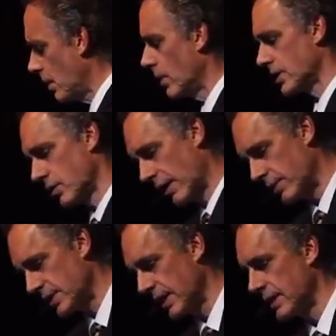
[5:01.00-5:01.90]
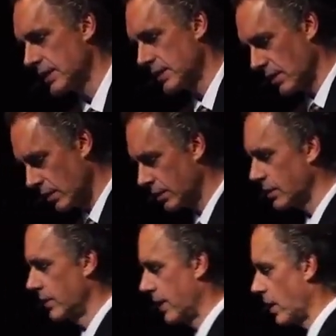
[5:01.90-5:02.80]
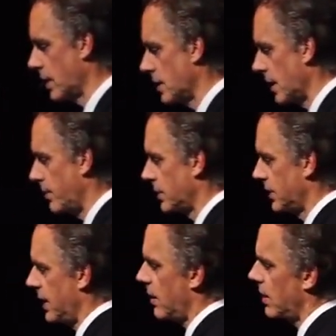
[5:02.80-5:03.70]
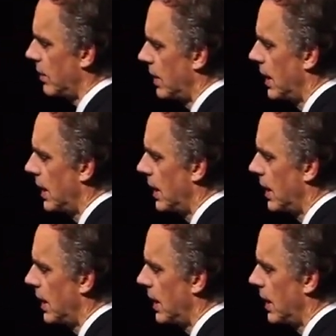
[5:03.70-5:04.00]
Well, so I would say this is also an archetypal scenario.